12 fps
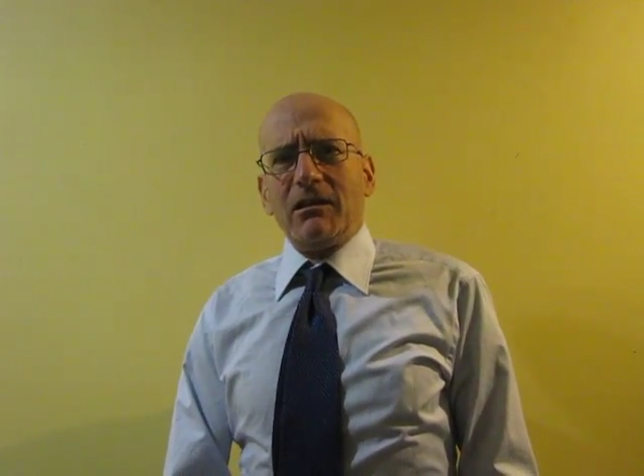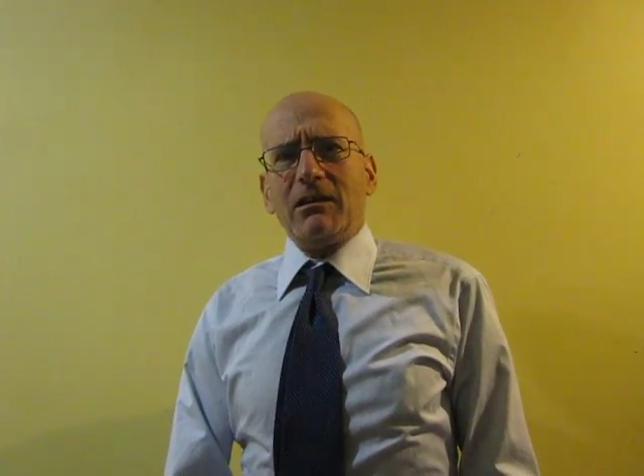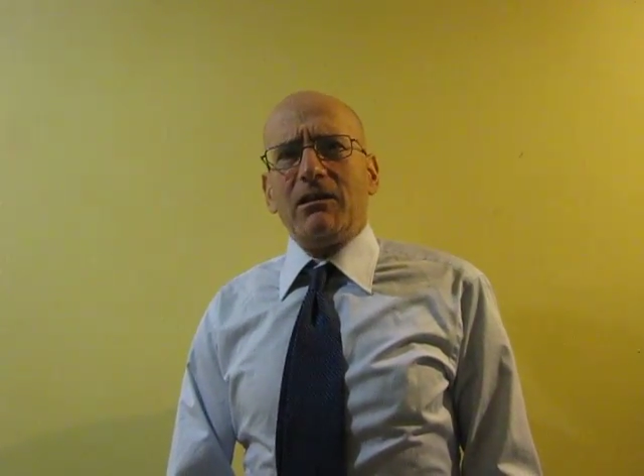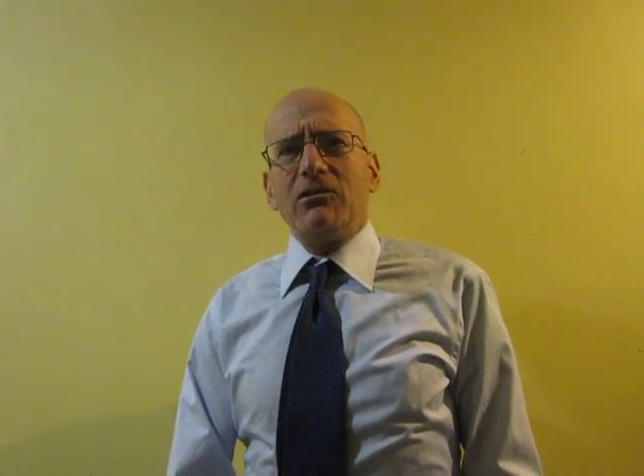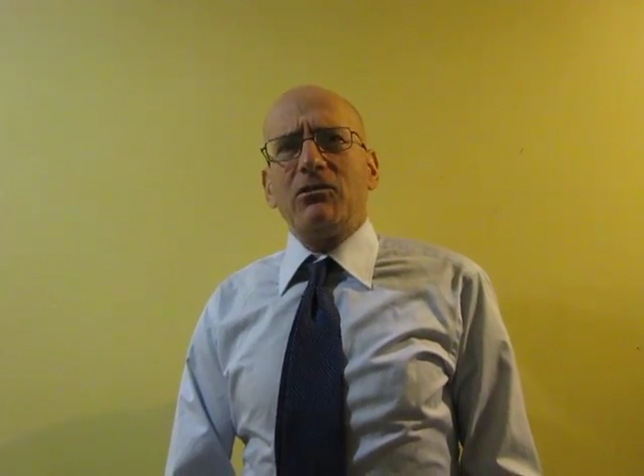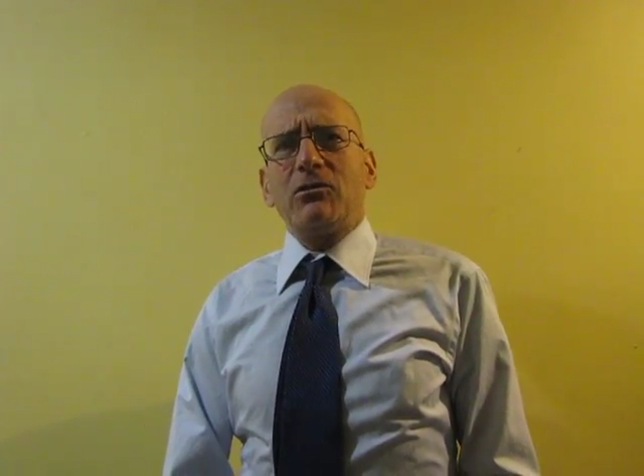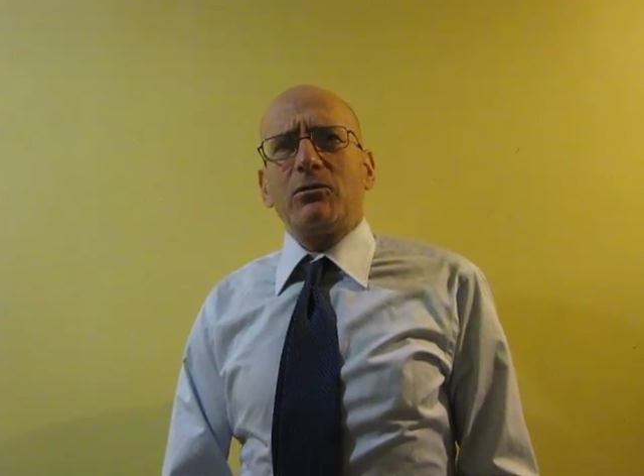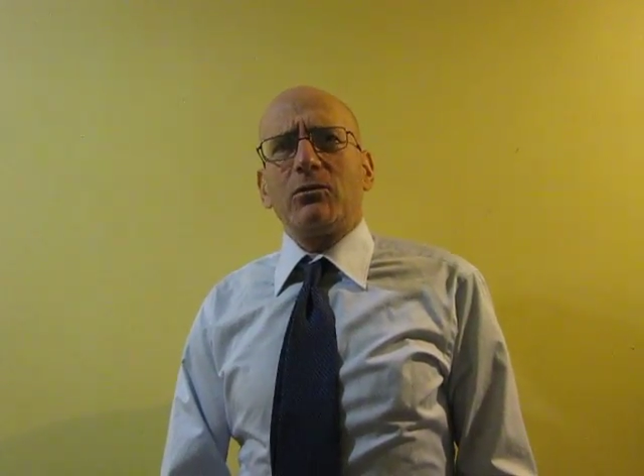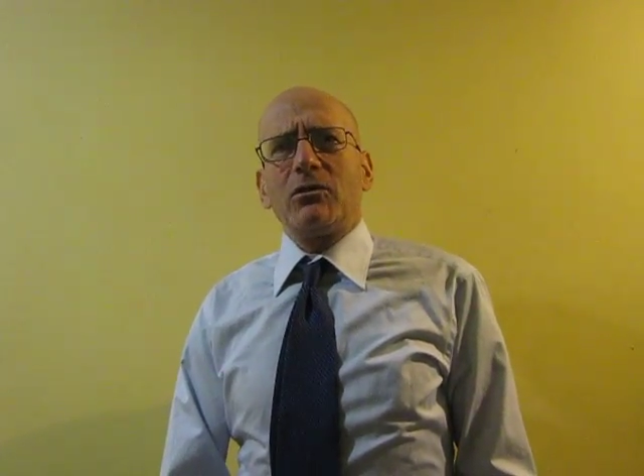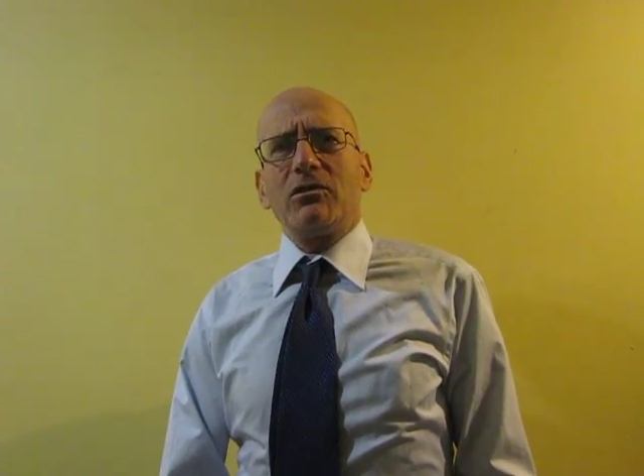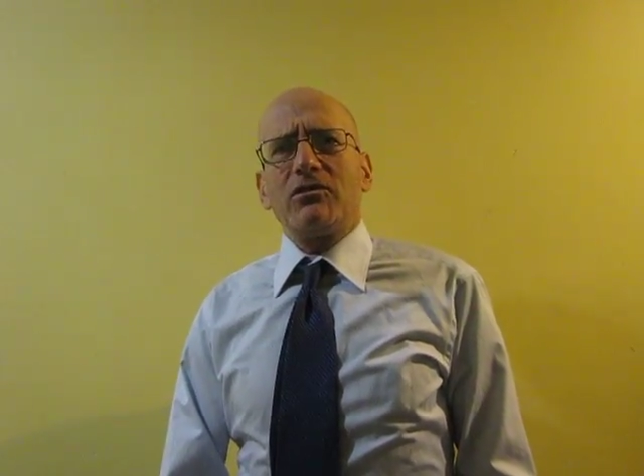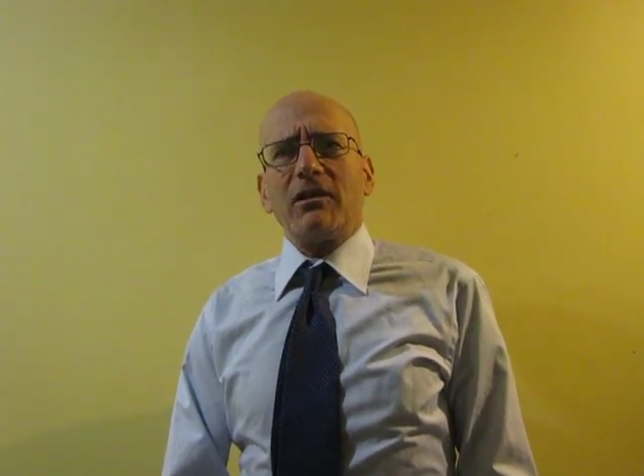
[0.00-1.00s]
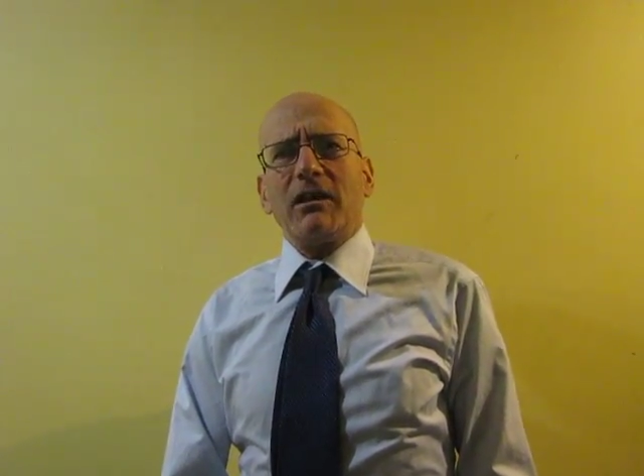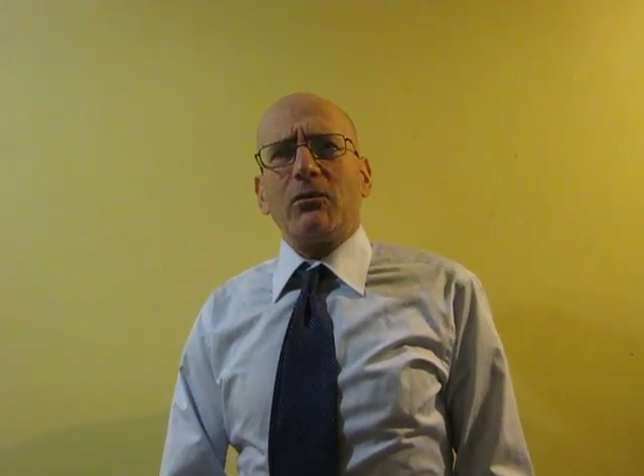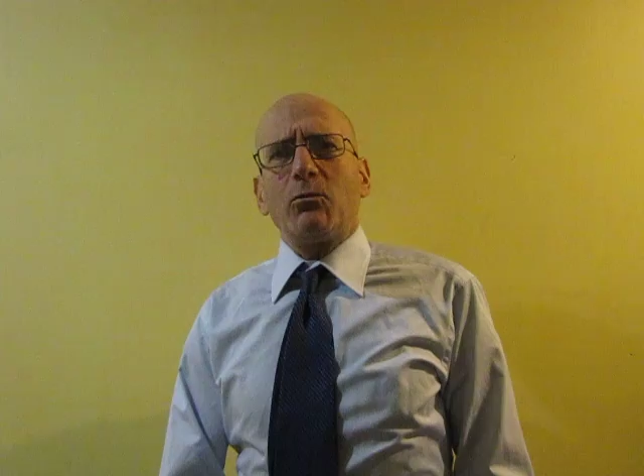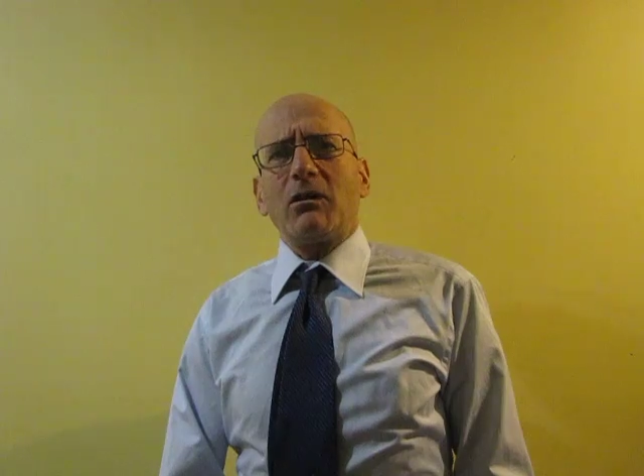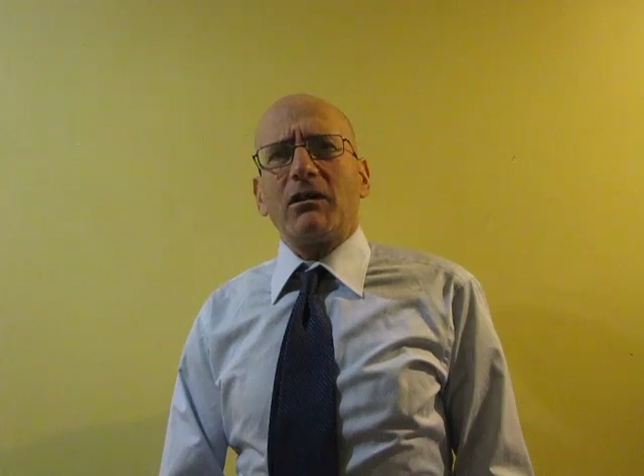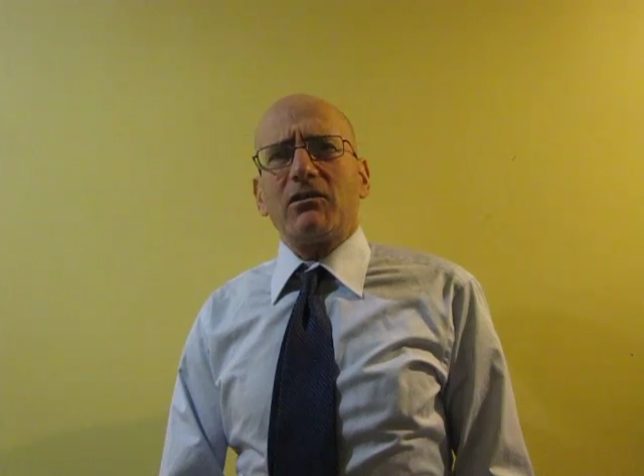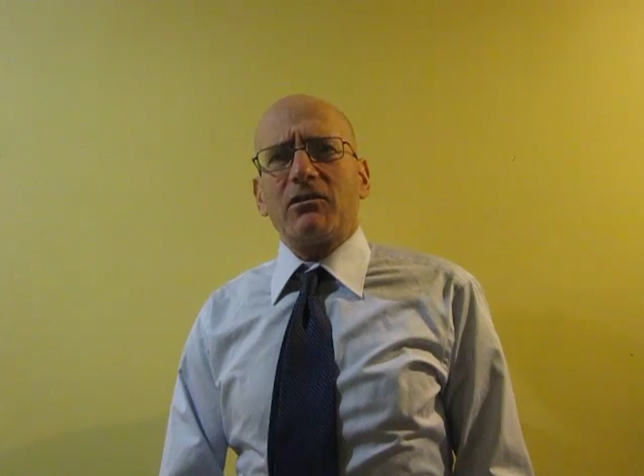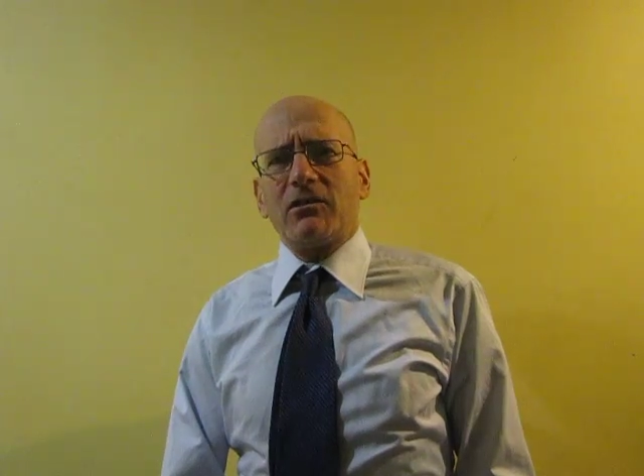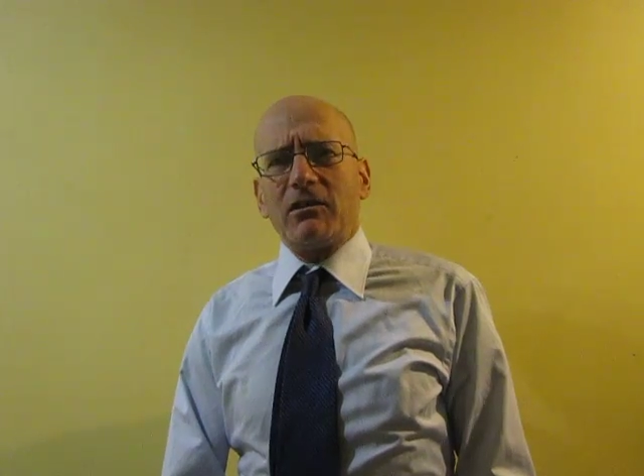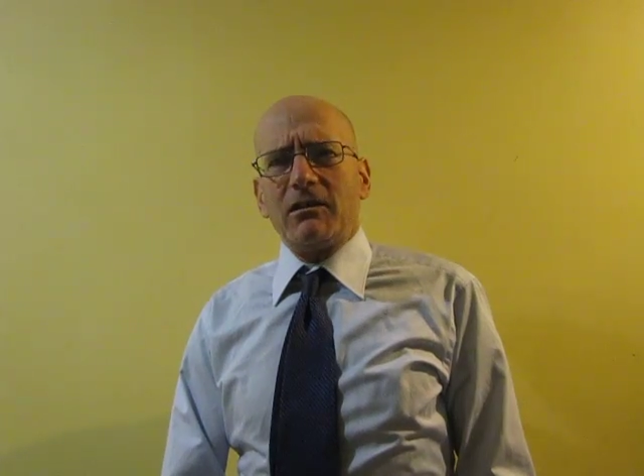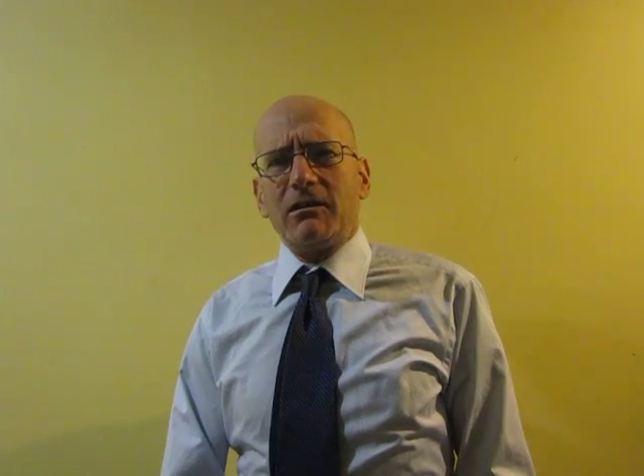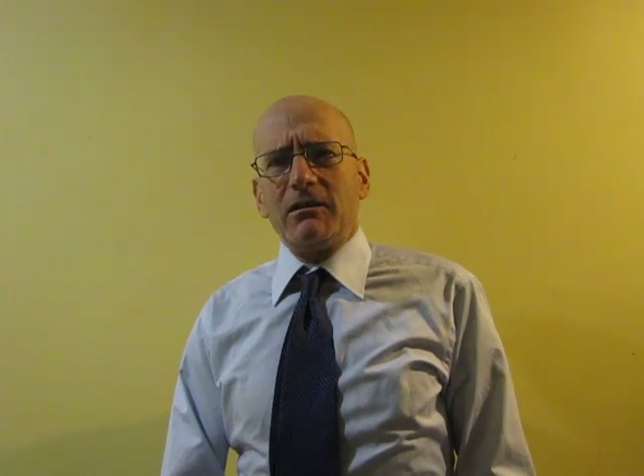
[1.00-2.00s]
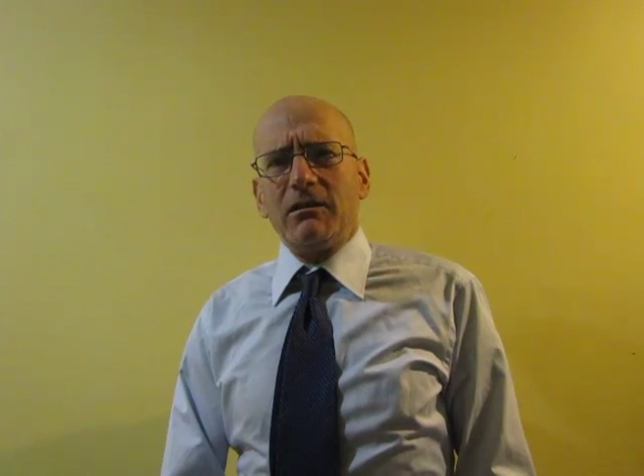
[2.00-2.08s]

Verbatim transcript: Intours NYC.